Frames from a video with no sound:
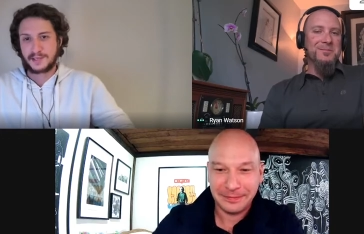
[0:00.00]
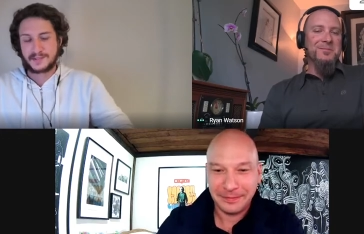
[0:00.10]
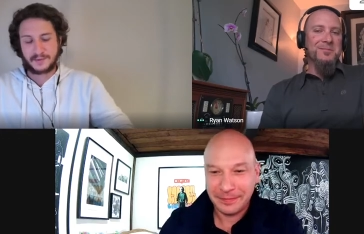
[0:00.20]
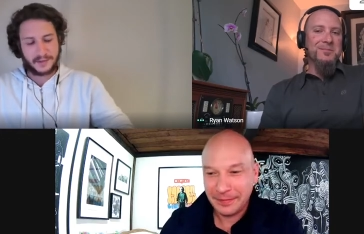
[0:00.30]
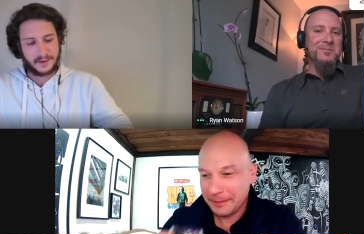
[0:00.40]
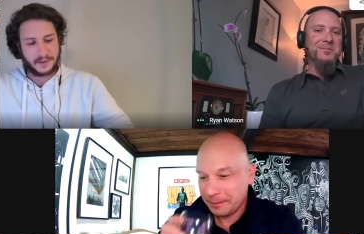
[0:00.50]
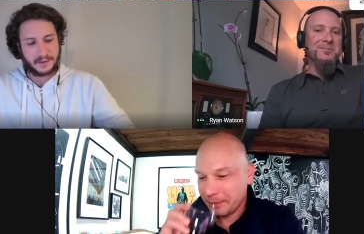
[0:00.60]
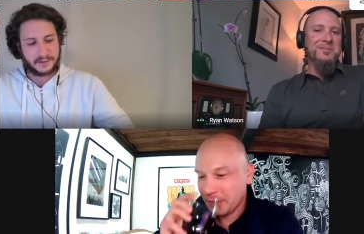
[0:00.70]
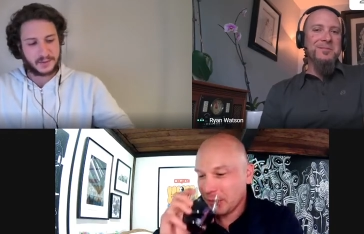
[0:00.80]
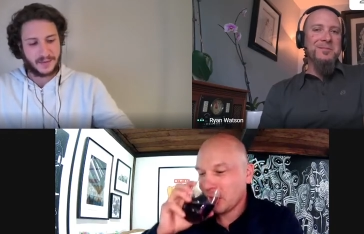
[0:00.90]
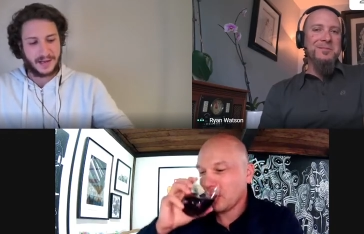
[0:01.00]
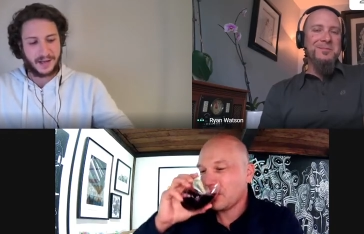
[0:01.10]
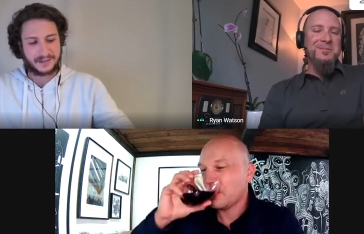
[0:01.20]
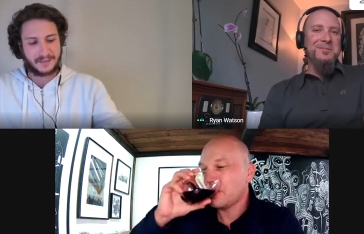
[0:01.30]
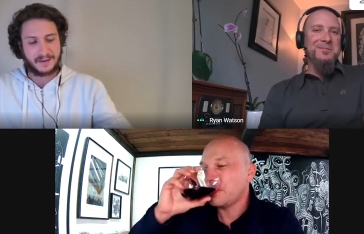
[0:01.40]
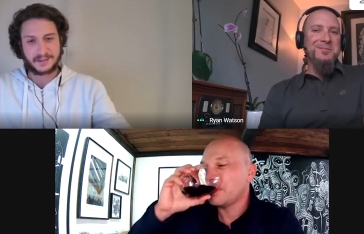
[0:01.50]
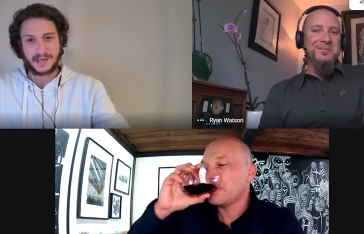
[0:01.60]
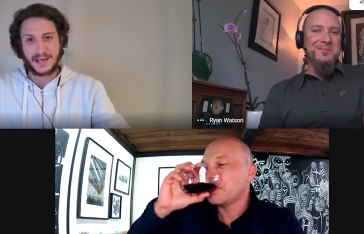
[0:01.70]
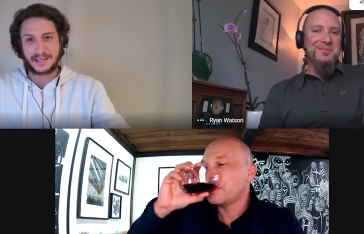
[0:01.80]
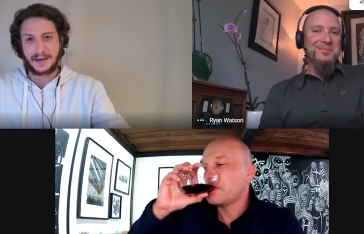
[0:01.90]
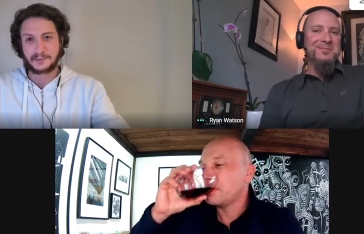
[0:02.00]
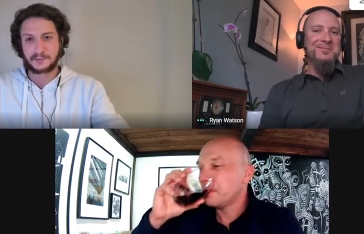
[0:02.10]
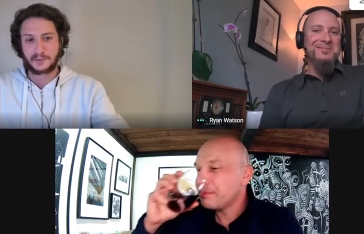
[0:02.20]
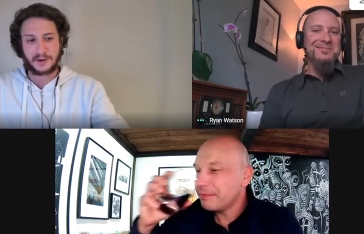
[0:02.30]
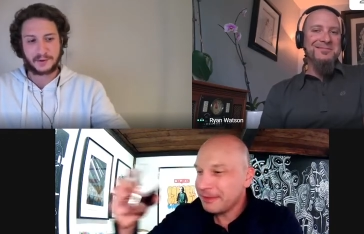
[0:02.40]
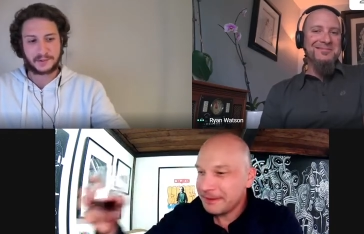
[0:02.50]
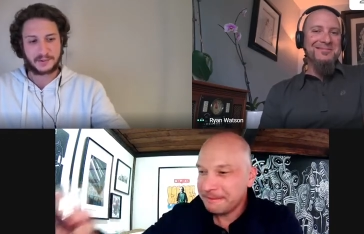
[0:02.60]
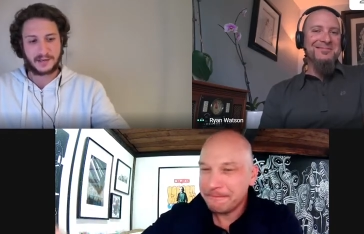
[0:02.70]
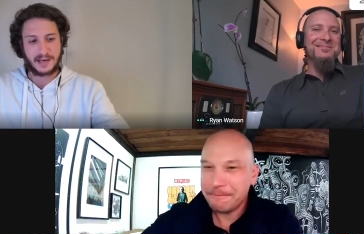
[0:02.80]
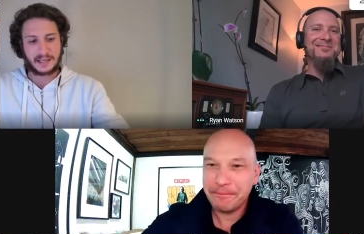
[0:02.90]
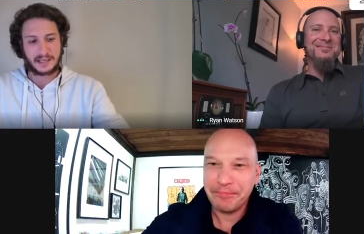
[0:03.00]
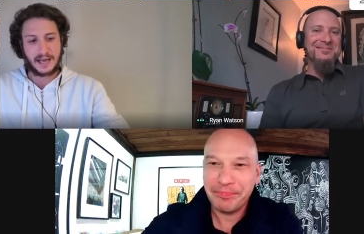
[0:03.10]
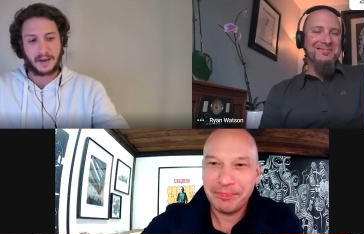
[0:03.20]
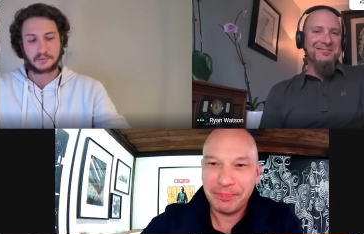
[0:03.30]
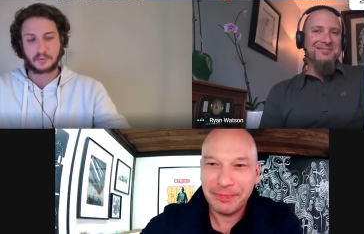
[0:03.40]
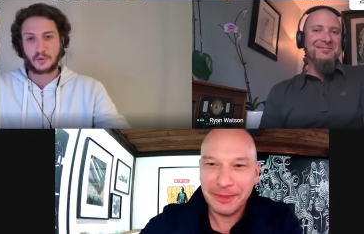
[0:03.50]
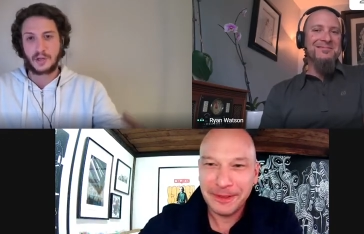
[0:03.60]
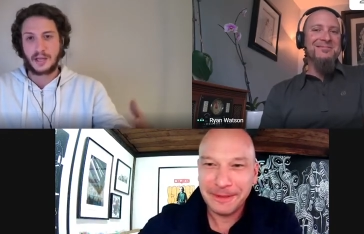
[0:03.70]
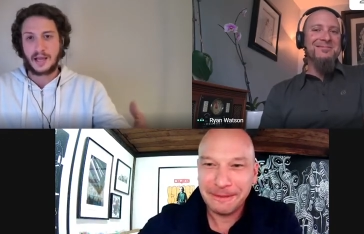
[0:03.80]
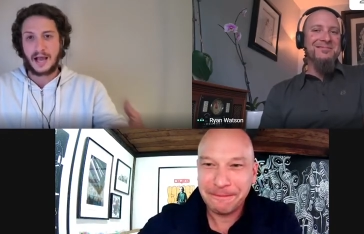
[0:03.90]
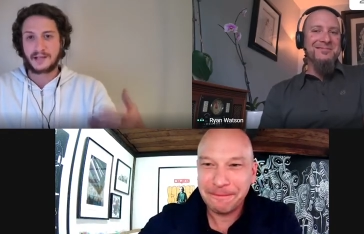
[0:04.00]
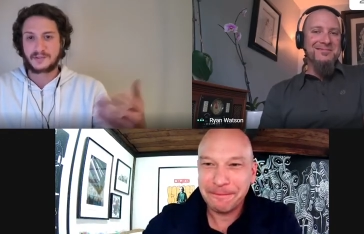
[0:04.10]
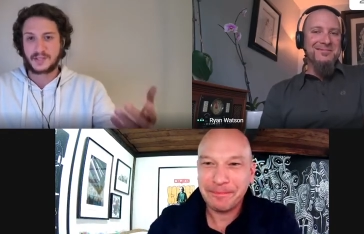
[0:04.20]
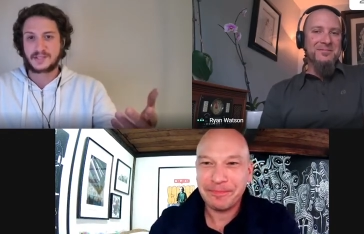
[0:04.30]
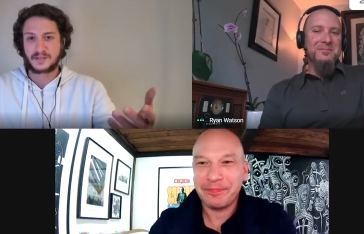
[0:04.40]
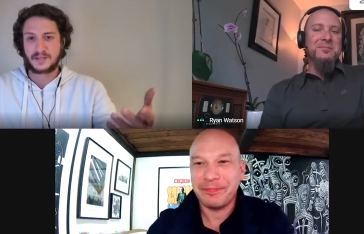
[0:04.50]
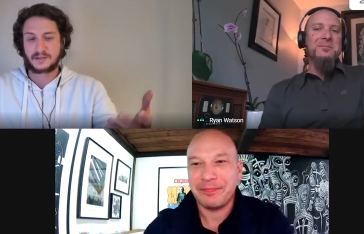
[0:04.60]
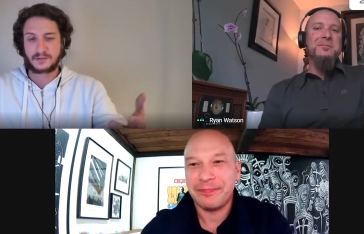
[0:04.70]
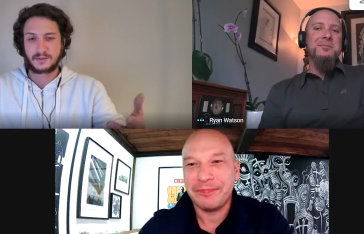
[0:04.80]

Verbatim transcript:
Speaker 1: so you, you teach me a lot about like how to do an auction and like how to it's interesting